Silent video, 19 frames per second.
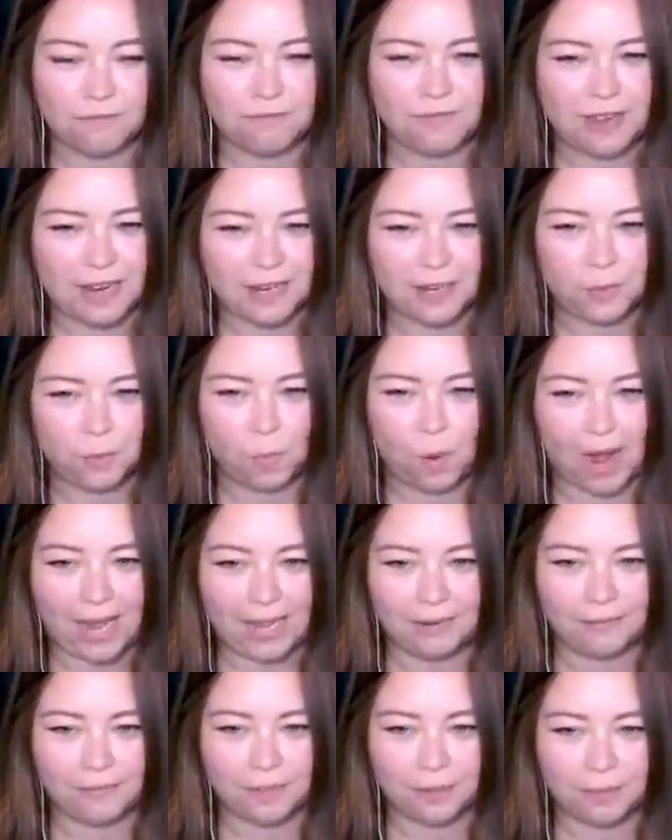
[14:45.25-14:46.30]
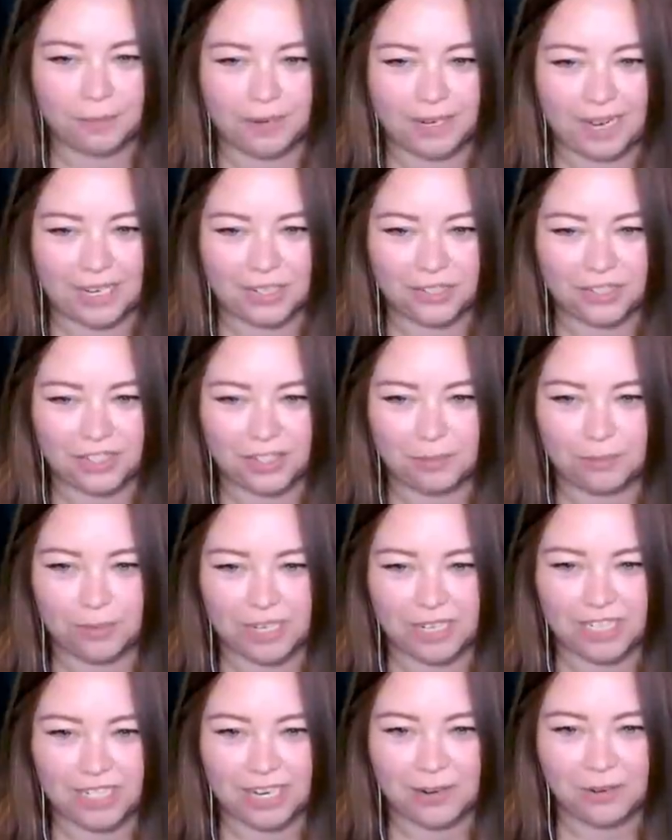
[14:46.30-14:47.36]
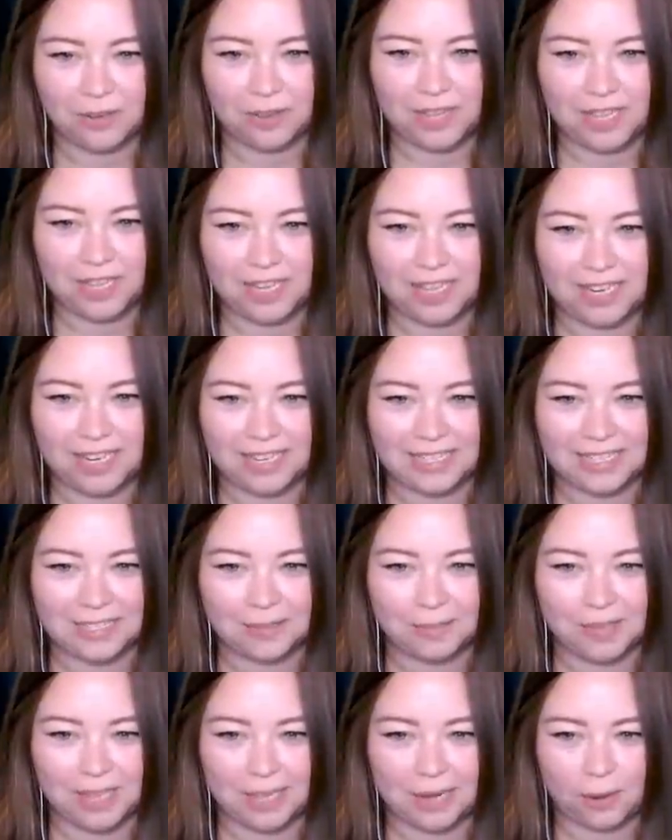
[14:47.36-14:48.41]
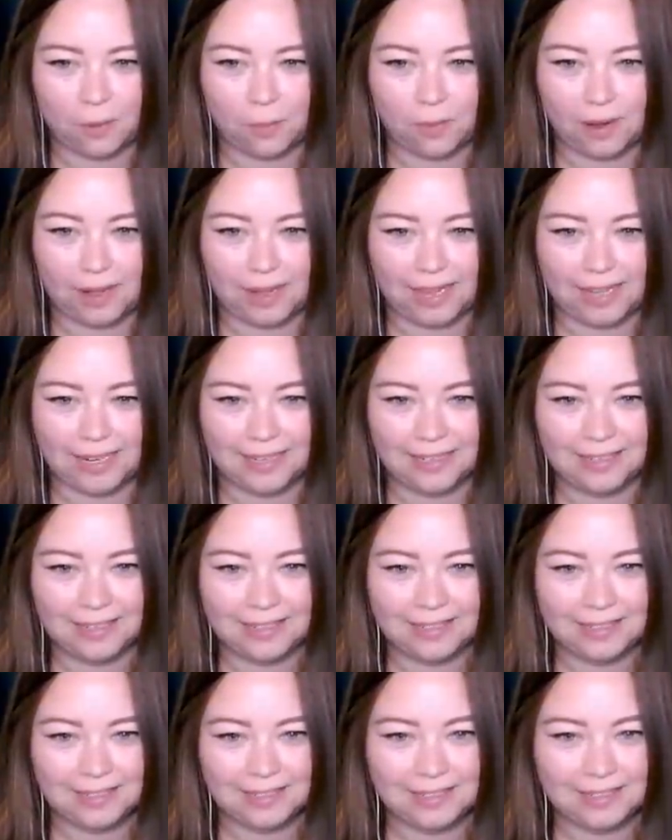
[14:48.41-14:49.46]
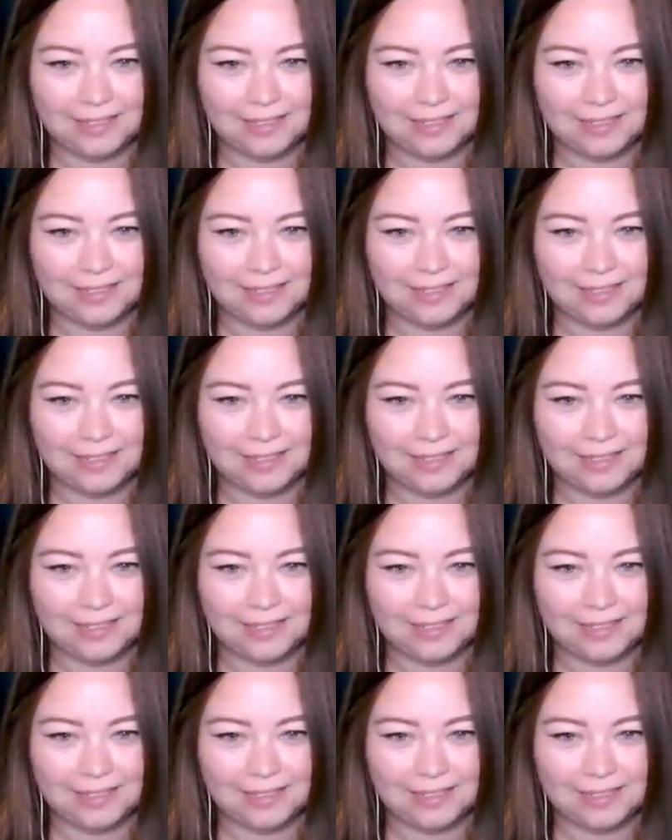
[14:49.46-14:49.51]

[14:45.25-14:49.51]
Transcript: it's also very wide for a pedestrian bridge. I don't think it needs to be that wide.